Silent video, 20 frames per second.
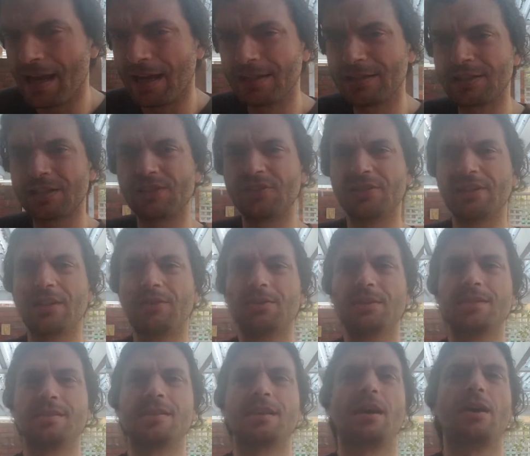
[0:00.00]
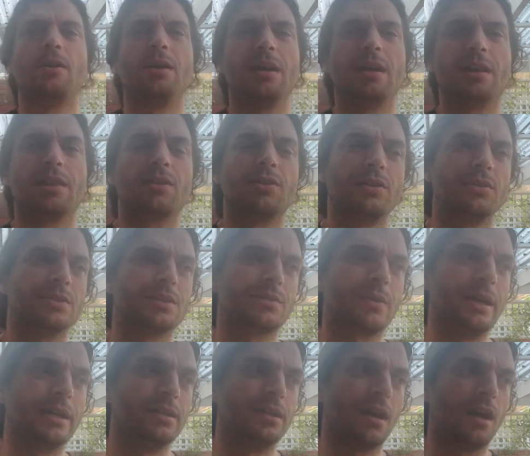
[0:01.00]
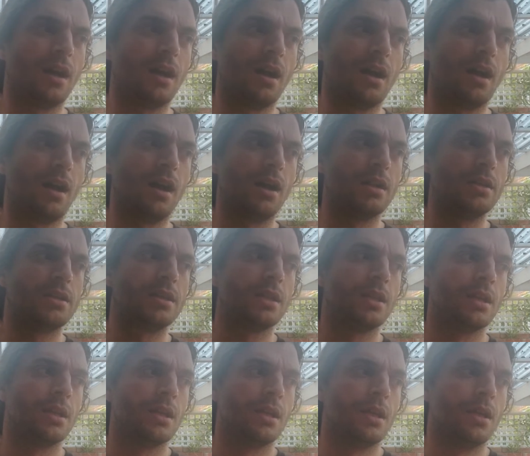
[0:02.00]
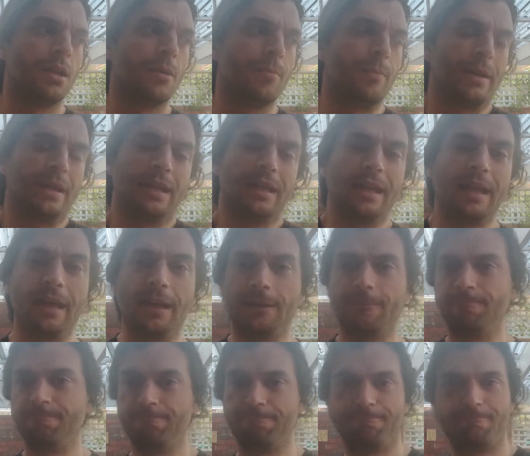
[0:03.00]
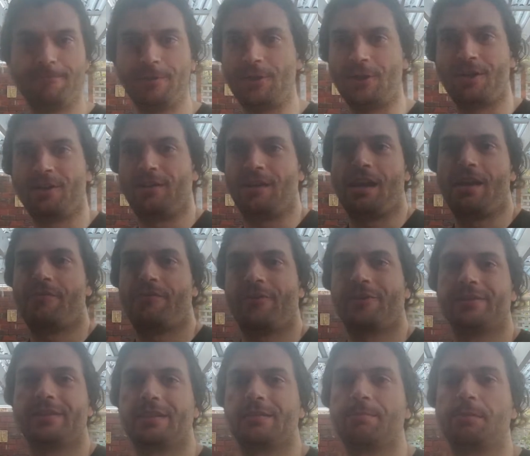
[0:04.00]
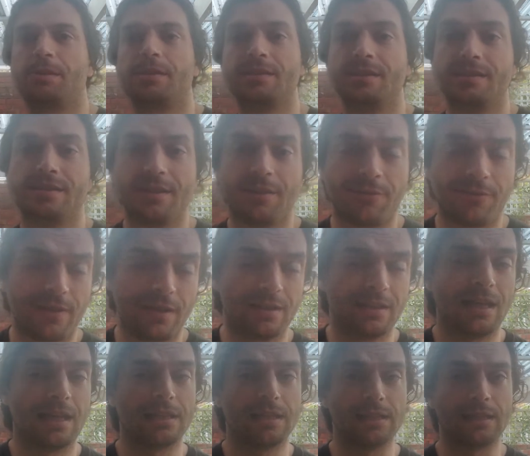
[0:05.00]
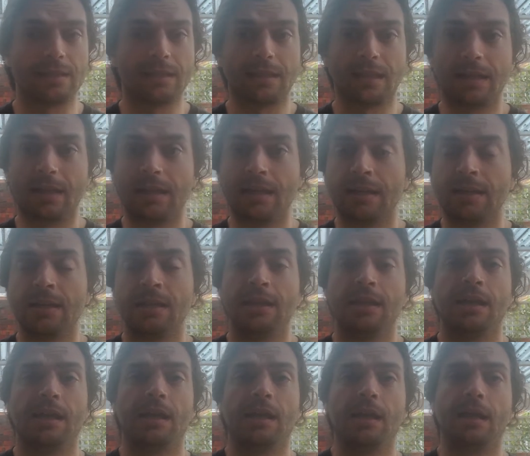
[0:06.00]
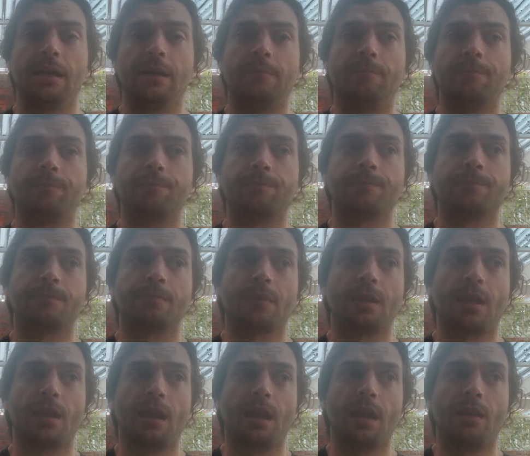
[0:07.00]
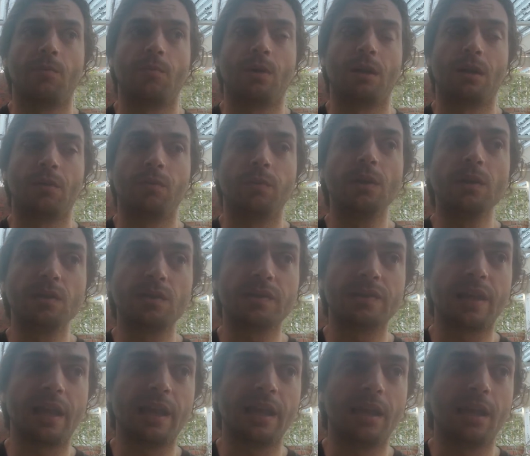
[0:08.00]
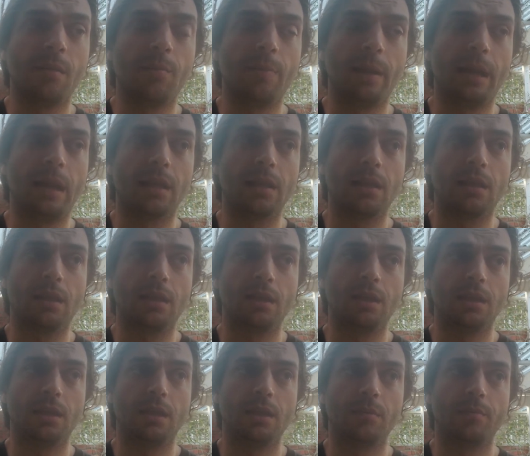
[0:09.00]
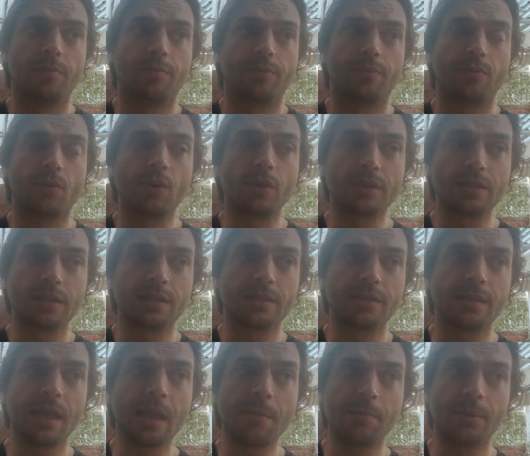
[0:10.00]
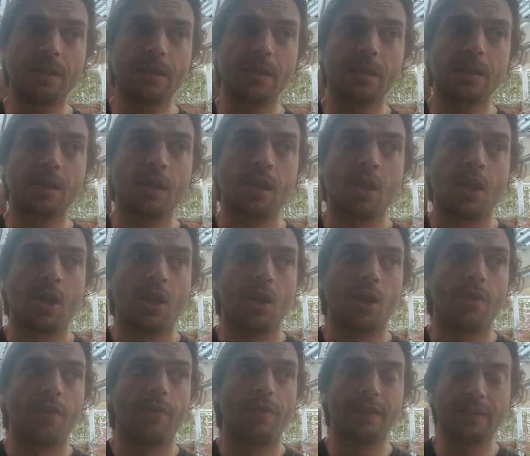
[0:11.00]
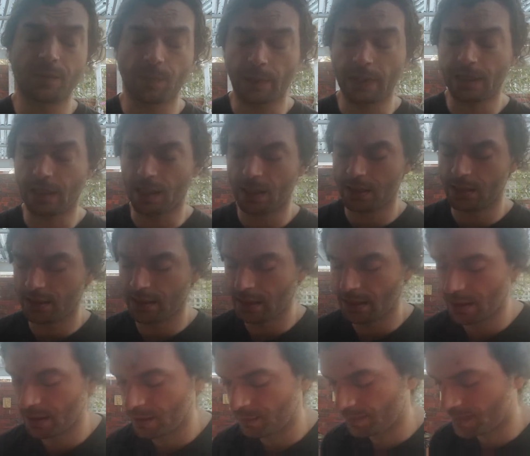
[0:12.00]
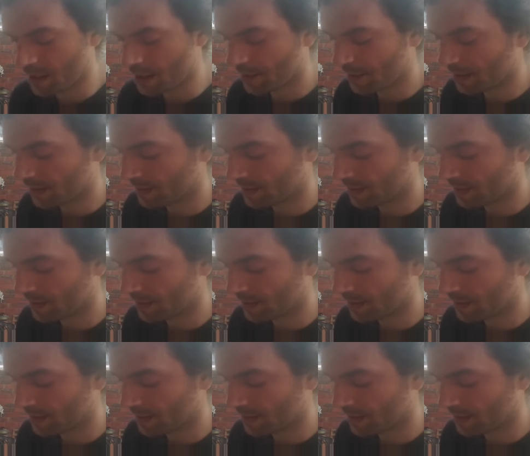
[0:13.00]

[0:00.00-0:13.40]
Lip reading: I just thought I thought it was quite odd. But again, everyone's experience is different, la la la la. And what I will say about the protests happening this weekend in Melbourne and